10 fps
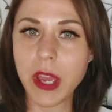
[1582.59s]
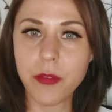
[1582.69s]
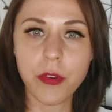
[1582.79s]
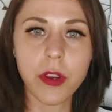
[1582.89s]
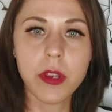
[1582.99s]

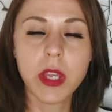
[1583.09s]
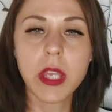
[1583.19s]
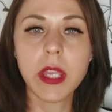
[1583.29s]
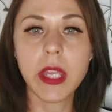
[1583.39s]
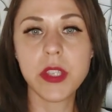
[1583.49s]
ever
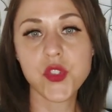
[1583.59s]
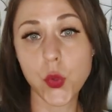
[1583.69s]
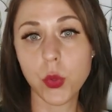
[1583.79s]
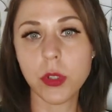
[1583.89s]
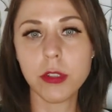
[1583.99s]
is
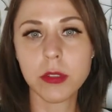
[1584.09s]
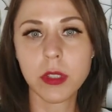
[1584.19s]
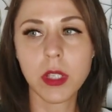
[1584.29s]
Google.